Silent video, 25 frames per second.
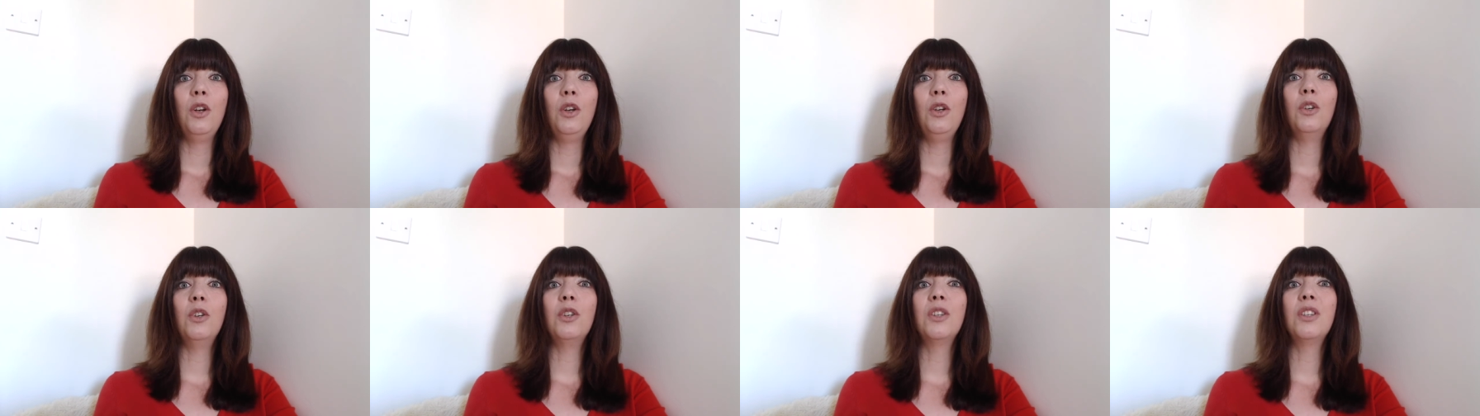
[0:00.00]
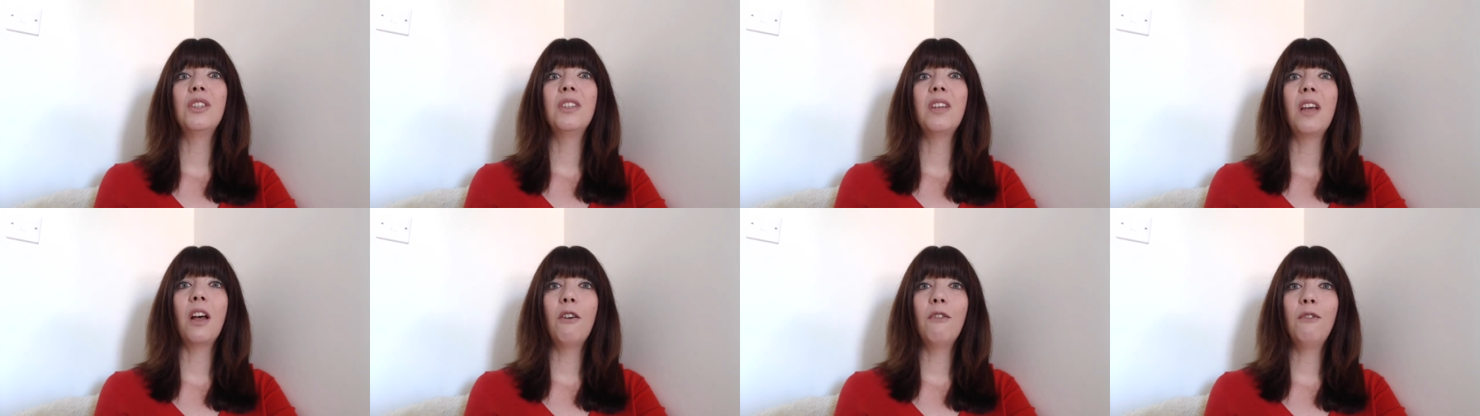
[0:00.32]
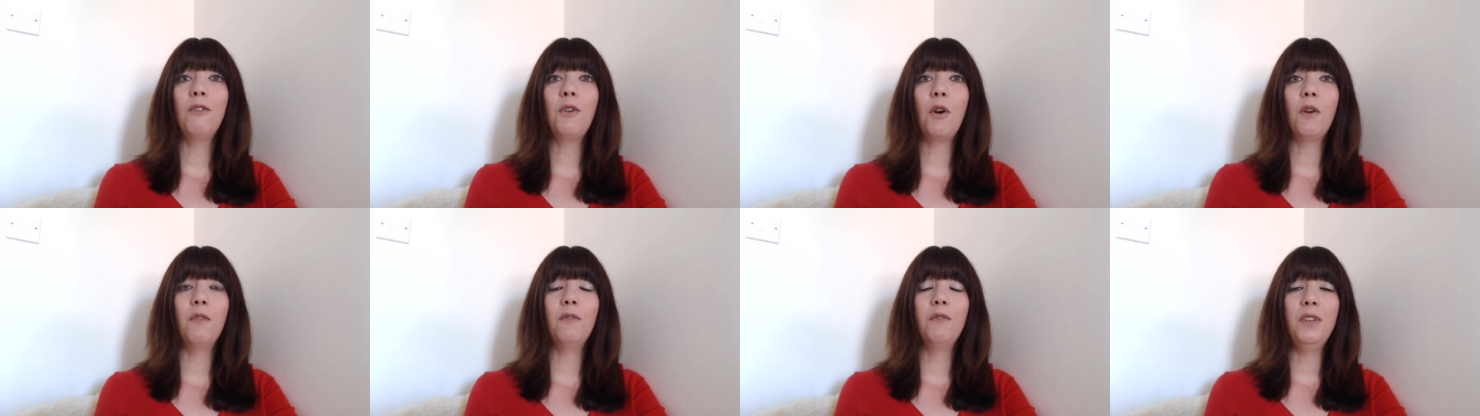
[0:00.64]
your
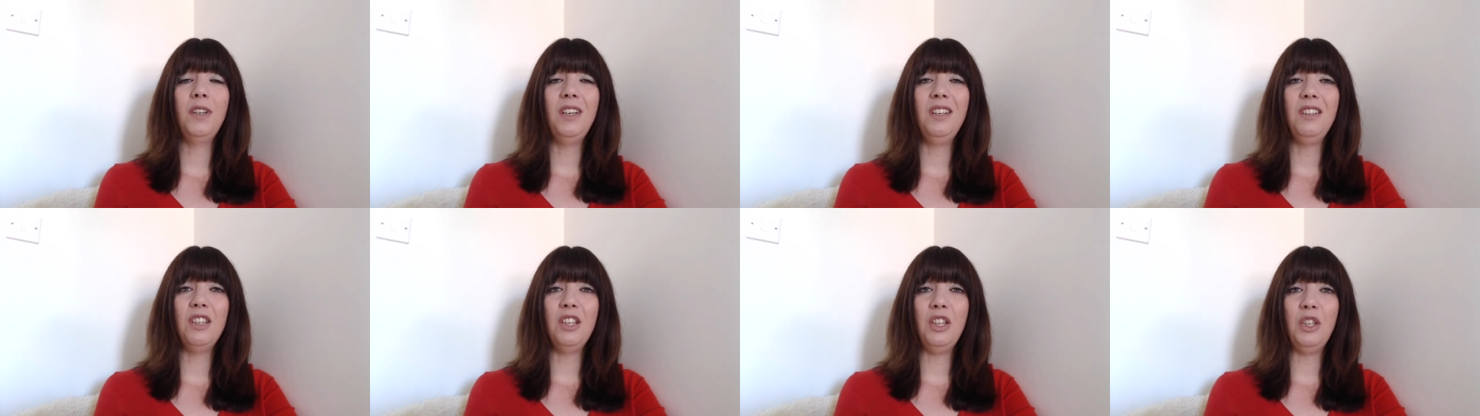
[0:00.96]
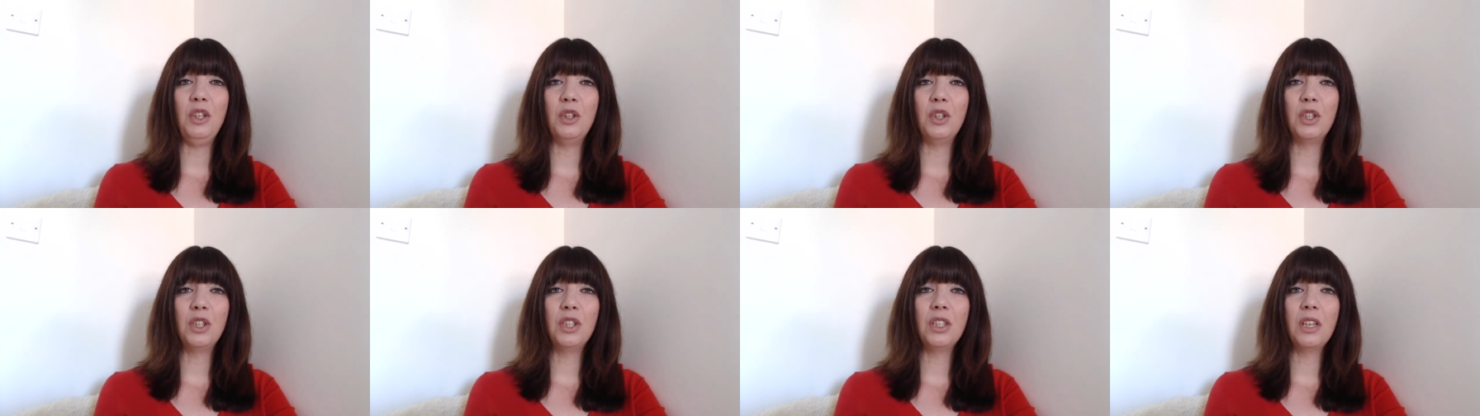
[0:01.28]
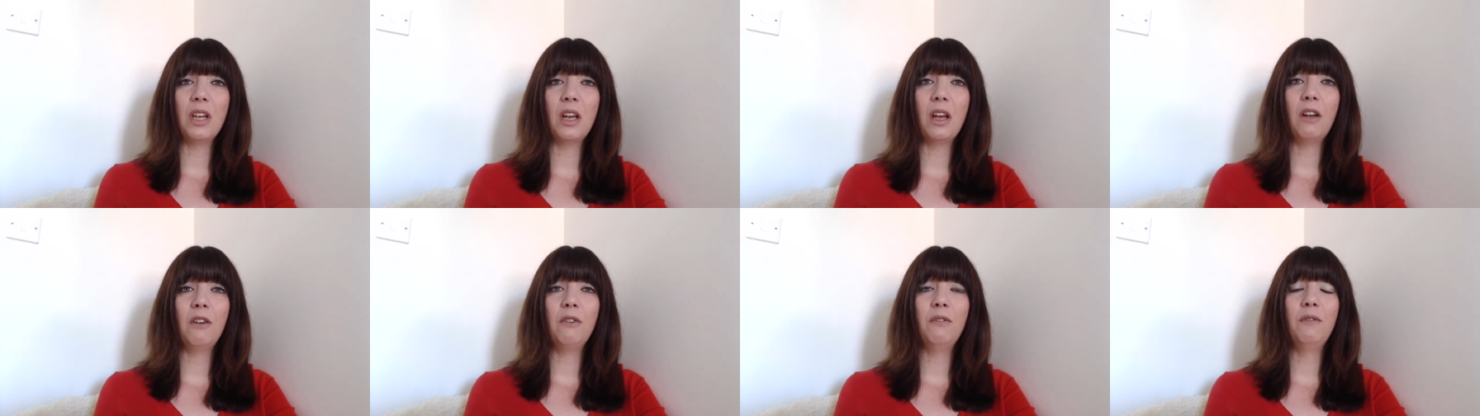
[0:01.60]
self confidence in
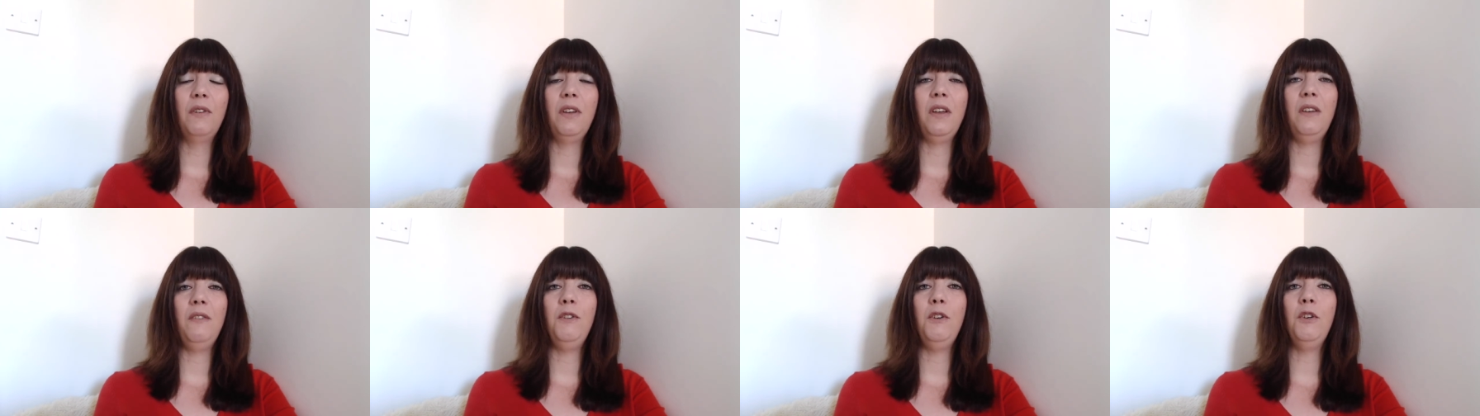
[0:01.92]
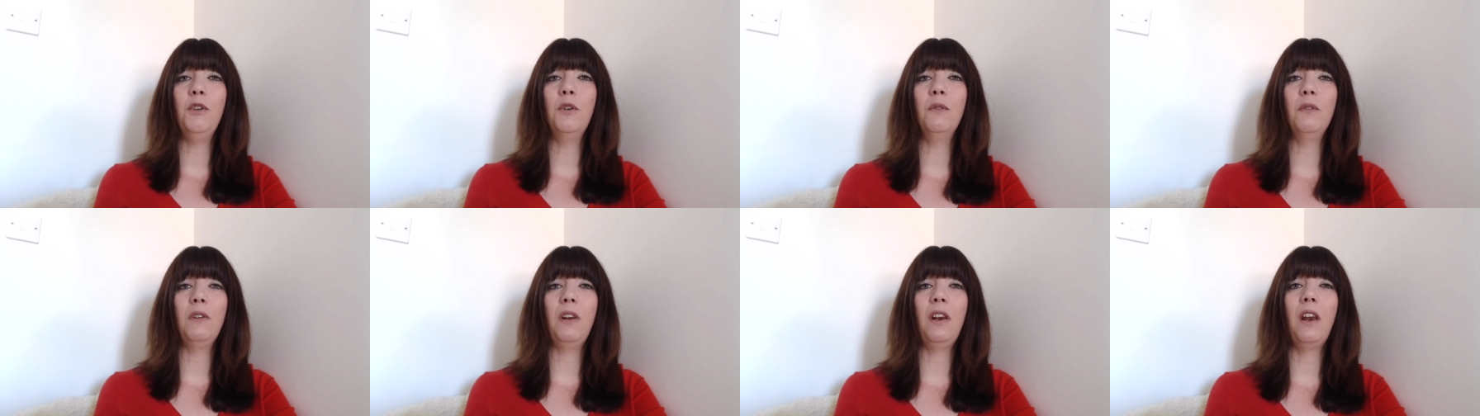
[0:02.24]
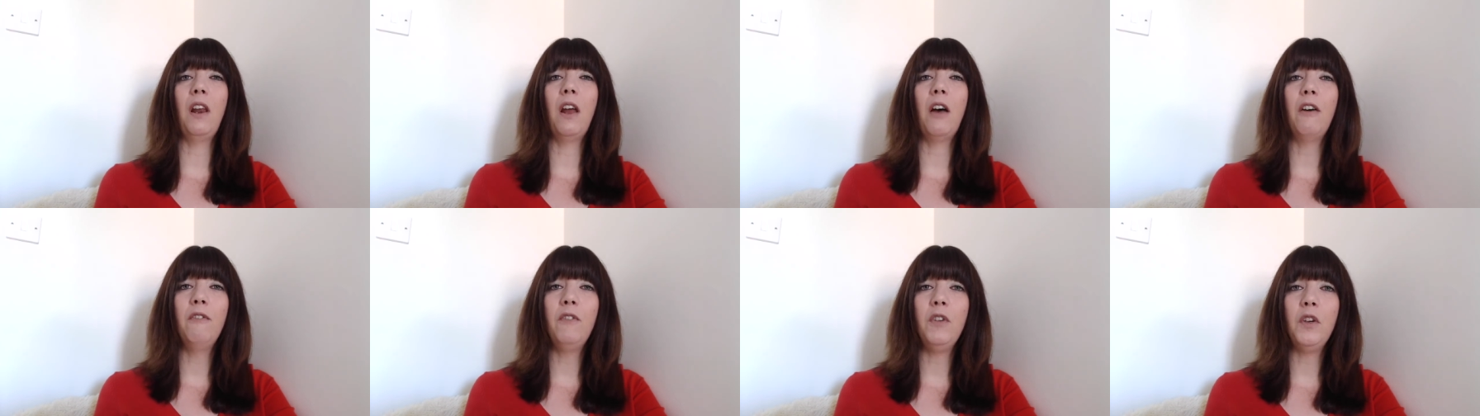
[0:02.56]
yourself, if you don't
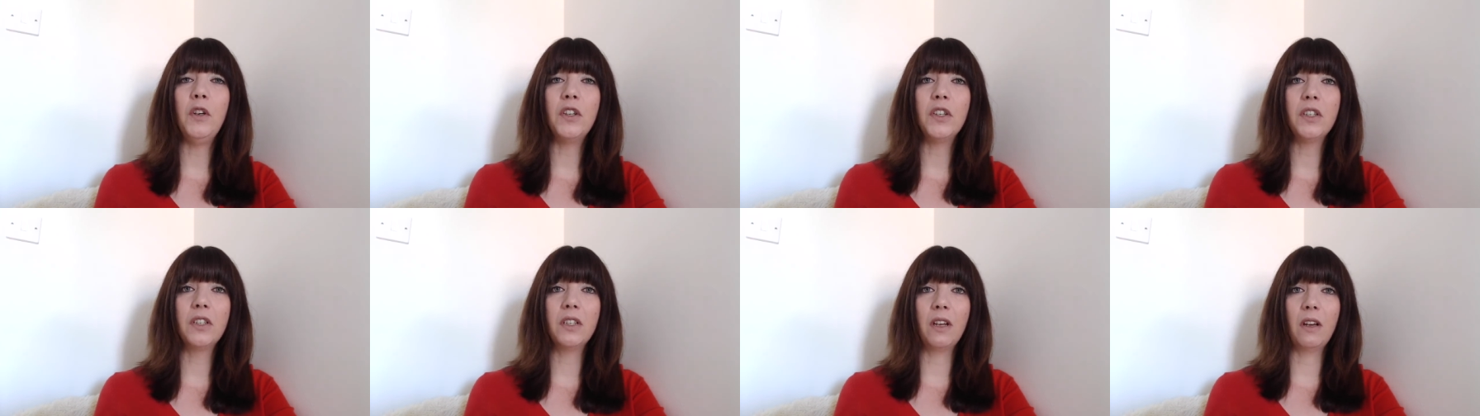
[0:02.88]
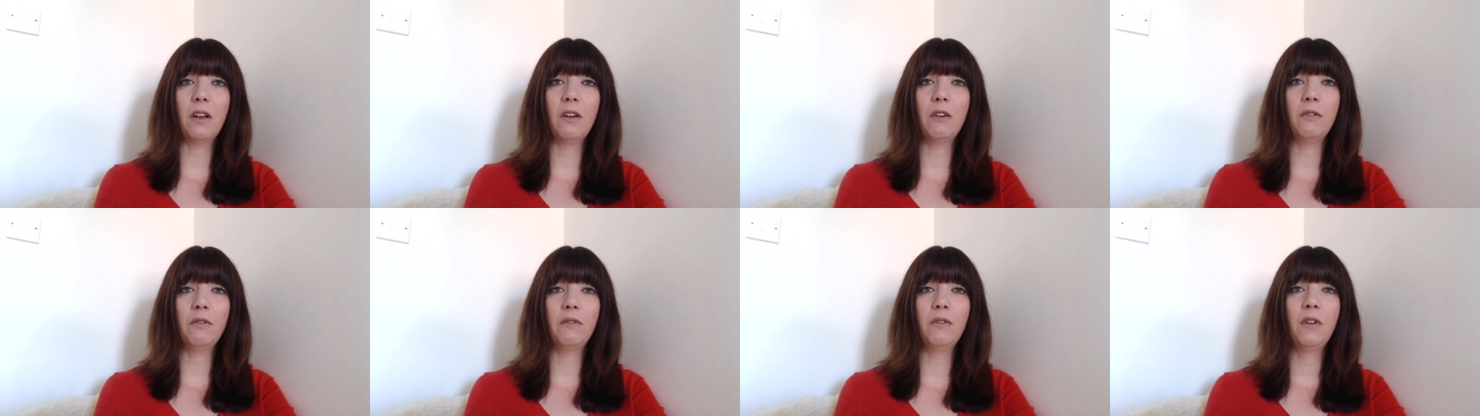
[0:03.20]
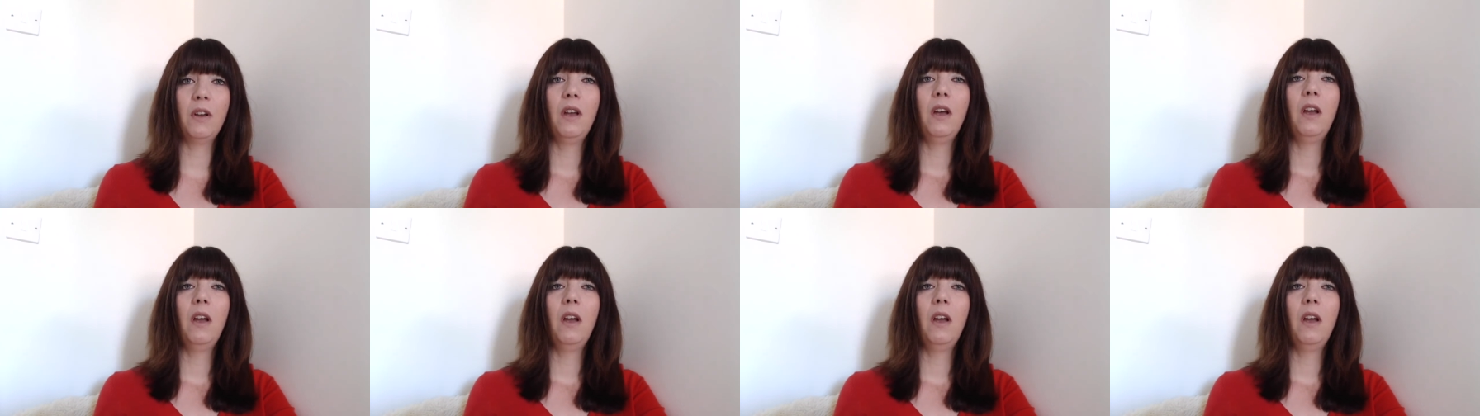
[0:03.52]
love yourself